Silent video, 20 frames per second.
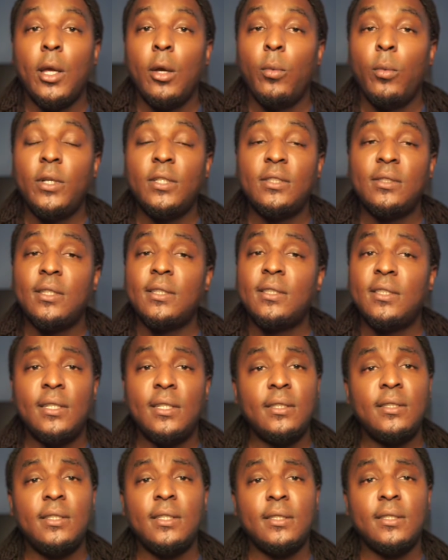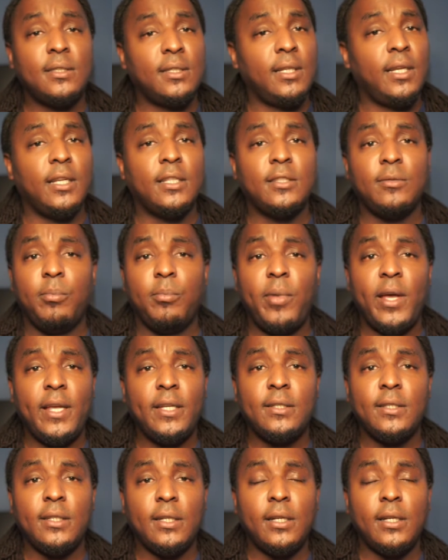Which statistics is
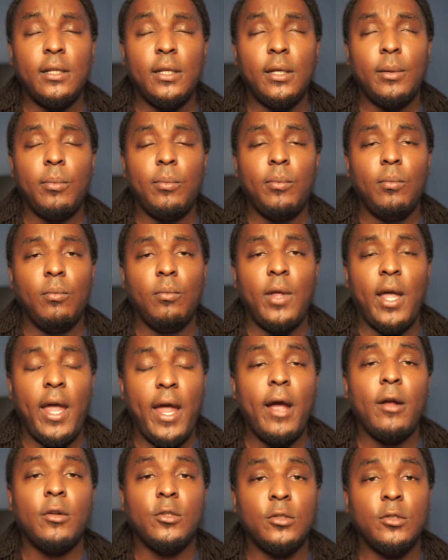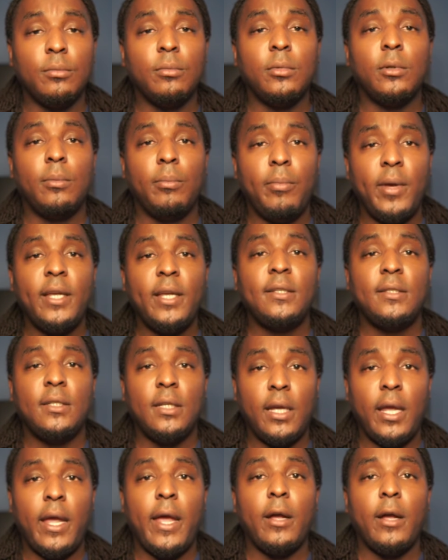basically algebra,
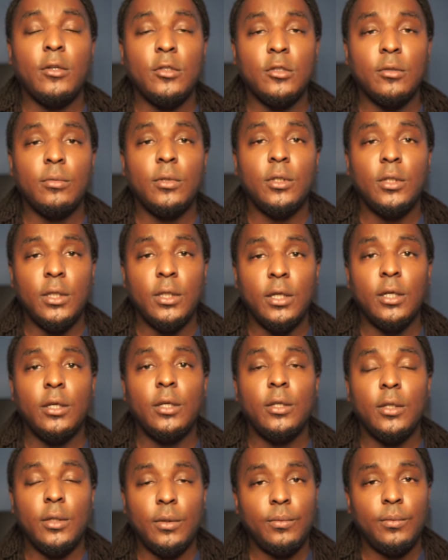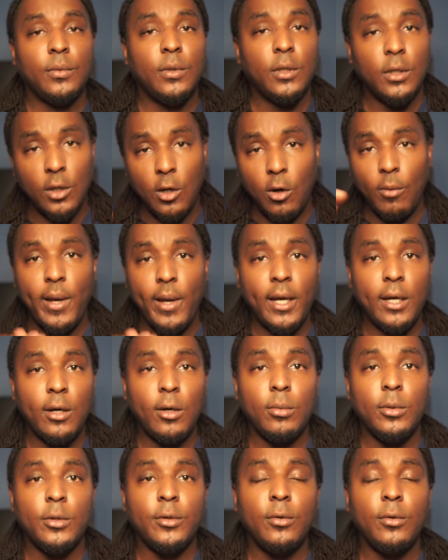basic algebra. You're gonna go back
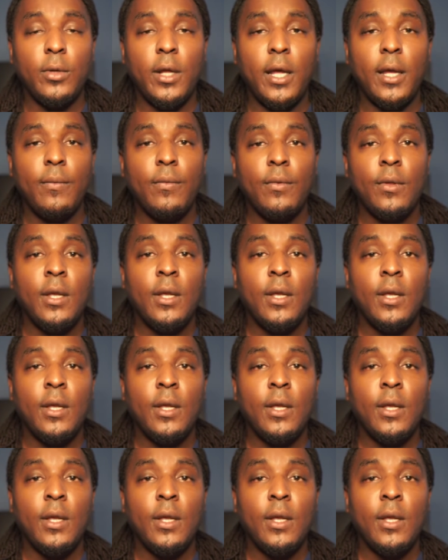over through that.